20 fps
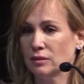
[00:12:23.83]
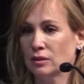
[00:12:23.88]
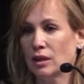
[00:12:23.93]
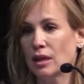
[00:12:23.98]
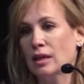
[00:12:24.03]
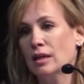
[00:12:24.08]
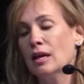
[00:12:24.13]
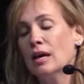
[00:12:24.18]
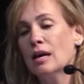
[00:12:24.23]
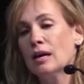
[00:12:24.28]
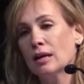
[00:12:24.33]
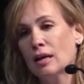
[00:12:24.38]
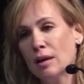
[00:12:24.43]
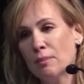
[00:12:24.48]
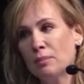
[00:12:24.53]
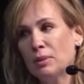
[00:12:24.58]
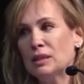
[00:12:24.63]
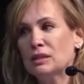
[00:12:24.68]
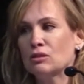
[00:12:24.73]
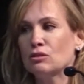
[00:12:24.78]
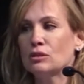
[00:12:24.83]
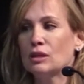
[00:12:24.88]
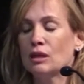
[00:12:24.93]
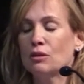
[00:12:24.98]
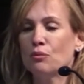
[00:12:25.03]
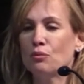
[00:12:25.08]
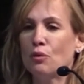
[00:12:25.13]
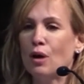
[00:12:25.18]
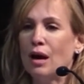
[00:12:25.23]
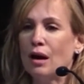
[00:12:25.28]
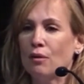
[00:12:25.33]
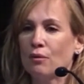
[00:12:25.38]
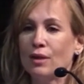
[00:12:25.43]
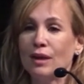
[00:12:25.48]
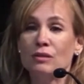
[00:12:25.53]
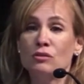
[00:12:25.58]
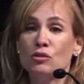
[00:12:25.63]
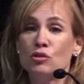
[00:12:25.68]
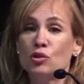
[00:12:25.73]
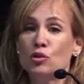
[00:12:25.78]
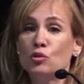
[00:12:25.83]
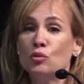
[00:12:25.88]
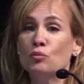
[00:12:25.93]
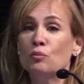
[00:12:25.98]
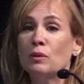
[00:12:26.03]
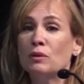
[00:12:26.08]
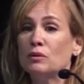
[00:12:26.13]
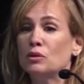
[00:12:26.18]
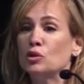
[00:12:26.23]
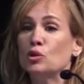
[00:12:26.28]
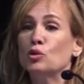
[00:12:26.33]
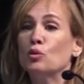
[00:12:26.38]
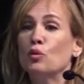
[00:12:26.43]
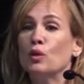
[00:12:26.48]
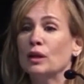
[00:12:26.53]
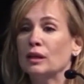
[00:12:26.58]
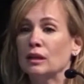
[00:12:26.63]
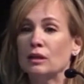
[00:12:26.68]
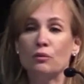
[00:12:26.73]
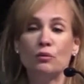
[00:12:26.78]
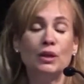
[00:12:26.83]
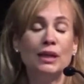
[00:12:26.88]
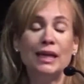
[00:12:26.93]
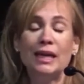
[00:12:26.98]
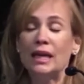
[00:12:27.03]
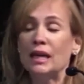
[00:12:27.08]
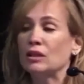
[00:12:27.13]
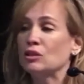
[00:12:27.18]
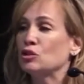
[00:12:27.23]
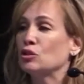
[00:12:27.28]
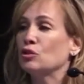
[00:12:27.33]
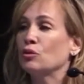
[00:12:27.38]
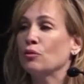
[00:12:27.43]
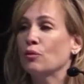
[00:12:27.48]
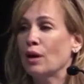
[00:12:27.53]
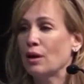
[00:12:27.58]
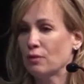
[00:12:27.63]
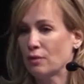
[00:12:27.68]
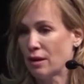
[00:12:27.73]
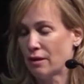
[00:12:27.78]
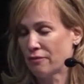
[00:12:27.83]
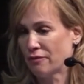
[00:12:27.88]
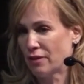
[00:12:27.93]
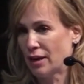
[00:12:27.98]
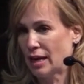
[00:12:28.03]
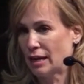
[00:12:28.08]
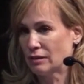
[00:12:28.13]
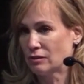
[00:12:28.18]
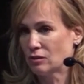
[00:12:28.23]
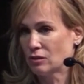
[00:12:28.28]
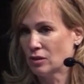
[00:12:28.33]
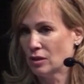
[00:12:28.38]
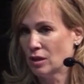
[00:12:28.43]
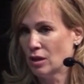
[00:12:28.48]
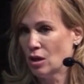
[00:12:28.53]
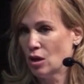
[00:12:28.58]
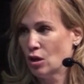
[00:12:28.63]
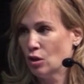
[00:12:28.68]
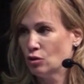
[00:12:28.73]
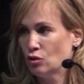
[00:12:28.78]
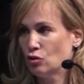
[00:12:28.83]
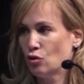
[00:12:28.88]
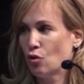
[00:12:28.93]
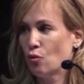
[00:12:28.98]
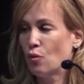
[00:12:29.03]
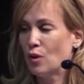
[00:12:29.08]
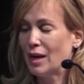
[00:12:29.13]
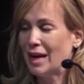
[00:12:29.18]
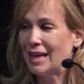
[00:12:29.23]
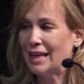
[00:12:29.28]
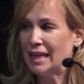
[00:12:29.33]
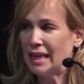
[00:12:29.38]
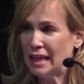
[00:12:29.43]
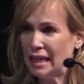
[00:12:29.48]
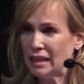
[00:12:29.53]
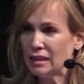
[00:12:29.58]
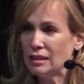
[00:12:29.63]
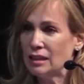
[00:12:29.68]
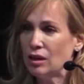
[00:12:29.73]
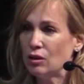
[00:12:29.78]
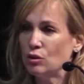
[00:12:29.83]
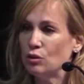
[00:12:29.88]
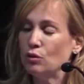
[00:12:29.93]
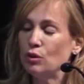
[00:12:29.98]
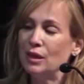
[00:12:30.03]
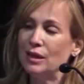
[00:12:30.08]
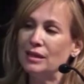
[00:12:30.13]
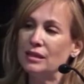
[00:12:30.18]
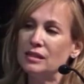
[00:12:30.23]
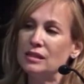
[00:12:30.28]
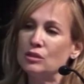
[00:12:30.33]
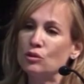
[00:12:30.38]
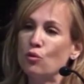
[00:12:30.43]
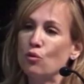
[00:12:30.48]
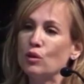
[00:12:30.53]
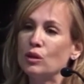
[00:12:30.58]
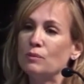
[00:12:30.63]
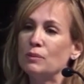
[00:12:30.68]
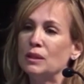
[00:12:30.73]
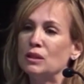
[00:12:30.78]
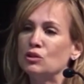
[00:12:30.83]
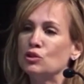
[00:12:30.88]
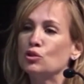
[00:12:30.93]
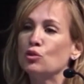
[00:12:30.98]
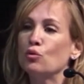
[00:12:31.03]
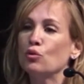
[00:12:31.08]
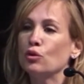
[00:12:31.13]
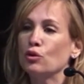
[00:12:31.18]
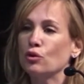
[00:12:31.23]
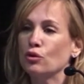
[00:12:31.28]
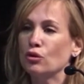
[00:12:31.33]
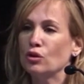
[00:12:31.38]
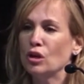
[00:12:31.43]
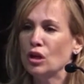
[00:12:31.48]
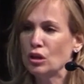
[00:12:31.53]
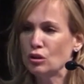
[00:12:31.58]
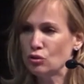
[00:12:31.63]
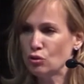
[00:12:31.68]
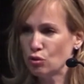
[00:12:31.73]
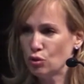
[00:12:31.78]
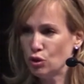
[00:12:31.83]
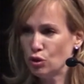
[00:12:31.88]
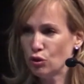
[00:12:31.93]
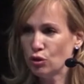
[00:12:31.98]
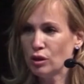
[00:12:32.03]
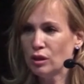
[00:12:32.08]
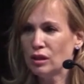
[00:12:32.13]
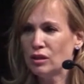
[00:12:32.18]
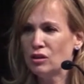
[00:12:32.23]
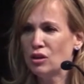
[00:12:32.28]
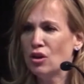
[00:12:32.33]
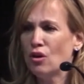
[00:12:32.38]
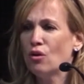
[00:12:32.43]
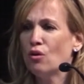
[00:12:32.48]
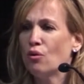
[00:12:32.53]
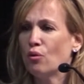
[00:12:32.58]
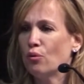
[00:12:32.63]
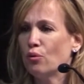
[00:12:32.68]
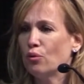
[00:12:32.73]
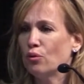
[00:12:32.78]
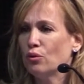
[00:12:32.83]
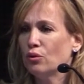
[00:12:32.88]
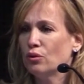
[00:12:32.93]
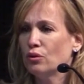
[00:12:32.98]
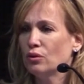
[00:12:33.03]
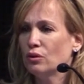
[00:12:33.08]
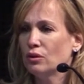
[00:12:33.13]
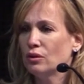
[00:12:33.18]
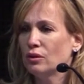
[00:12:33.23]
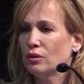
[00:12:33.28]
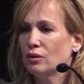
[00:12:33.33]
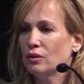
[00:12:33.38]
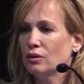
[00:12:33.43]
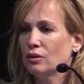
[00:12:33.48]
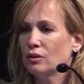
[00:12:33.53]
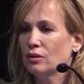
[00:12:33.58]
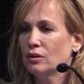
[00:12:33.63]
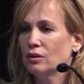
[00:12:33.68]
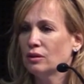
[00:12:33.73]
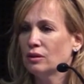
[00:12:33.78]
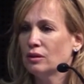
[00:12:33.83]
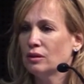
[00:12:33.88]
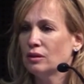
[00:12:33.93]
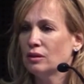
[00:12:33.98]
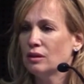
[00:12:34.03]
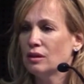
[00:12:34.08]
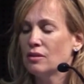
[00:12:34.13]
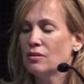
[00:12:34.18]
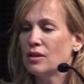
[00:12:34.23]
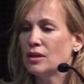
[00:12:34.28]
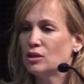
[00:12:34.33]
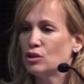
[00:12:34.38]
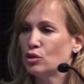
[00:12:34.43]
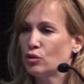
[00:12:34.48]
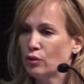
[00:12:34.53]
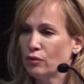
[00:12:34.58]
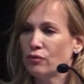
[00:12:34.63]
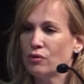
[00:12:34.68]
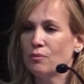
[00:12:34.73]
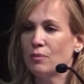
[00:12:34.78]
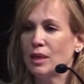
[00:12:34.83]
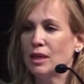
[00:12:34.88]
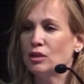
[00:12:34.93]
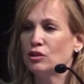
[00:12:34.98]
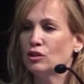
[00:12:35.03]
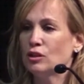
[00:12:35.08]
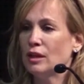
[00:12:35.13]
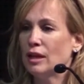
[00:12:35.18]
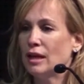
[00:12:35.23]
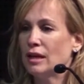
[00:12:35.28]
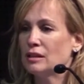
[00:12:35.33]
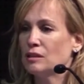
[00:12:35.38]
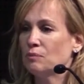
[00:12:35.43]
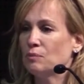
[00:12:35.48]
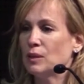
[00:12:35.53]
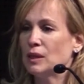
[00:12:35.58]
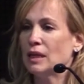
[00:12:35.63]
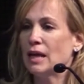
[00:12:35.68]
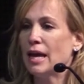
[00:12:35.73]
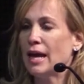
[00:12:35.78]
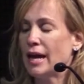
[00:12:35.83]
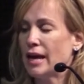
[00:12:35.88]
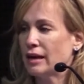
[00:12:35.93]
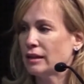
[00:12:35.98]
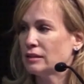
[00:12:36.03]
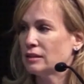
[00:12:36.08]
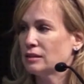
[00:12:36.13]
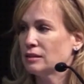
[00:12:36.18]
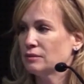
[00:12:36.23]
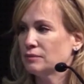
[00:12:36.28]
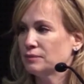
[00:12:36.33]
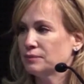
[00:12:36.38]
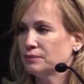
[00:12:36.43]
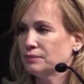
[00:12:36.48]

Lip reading: Okay? Companies are saying, wow, that's too quickly. We can't turn around that fast. So what I can tell you is it's going to be shorter. So you're going to know that your information has been hacked.